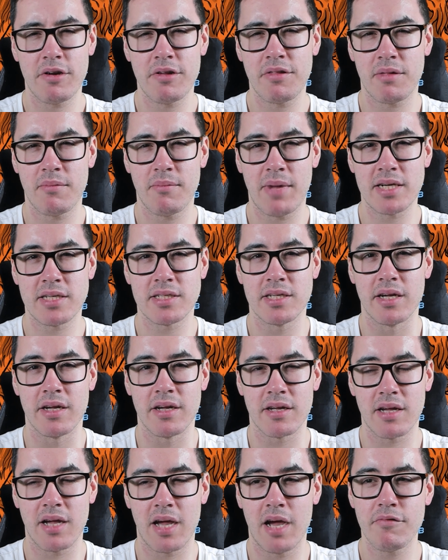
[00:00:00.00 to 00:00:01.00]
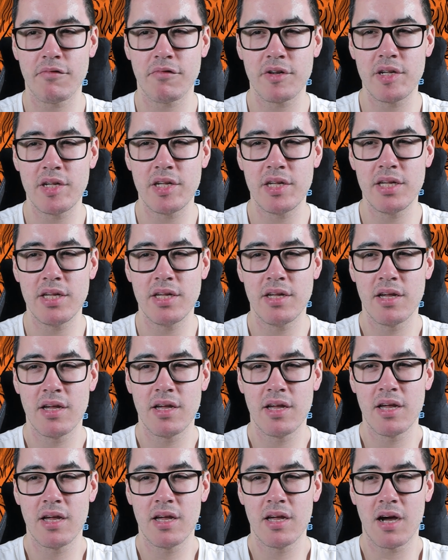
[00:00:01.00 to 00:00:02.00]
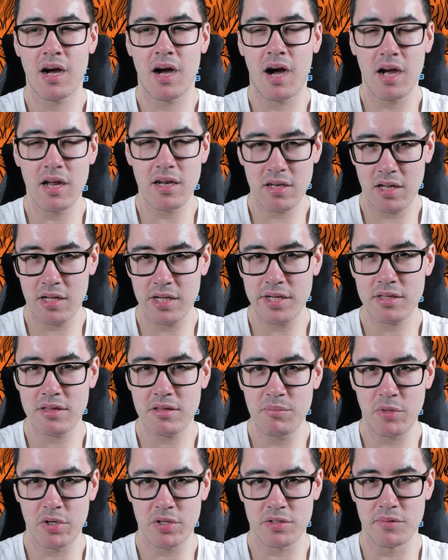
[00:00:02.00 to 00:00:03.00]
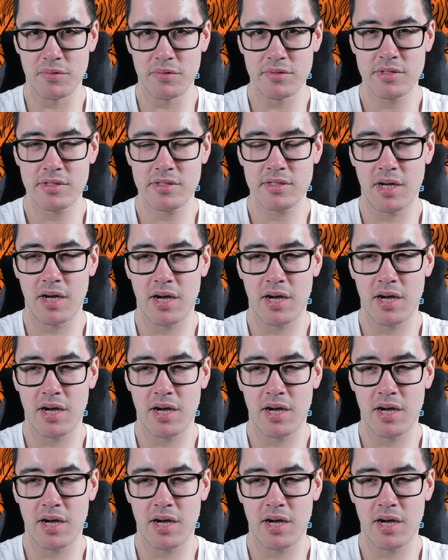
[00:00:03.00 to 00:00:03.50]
thematic. I like the models.